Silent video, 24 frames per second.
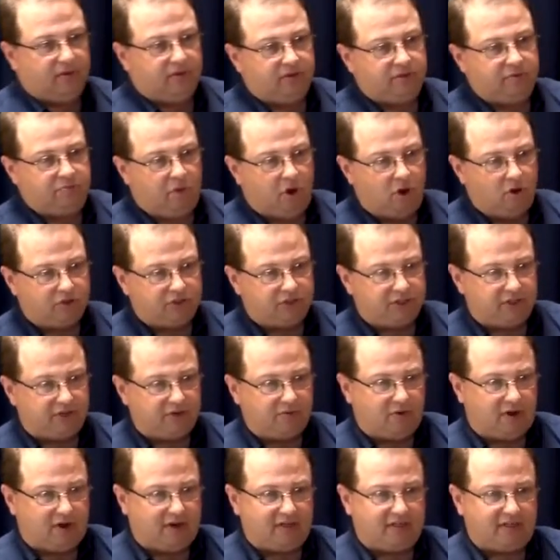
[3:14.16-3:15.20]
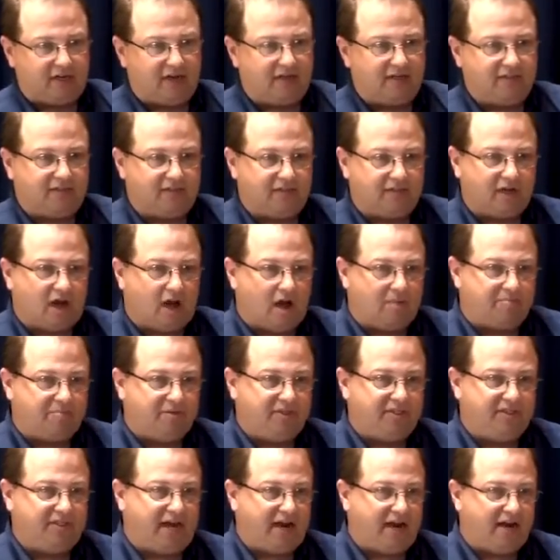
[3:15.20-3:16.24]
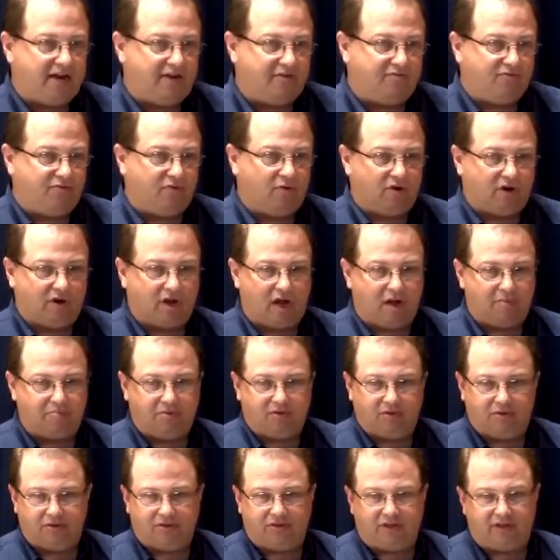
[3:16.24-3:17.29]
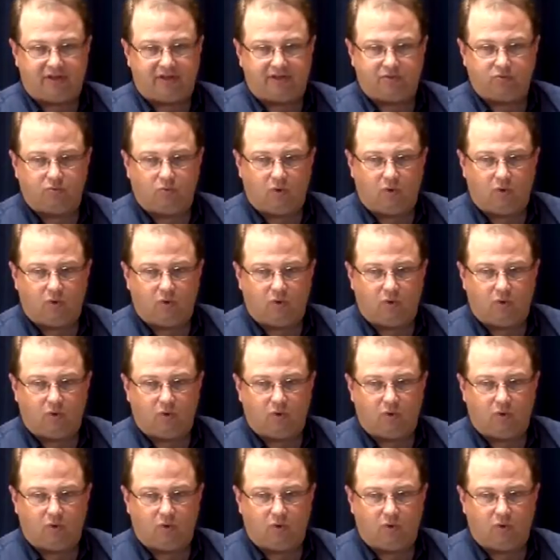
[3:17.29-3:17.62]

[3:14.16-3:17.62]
is mostly what it does is compensating for a couple of things.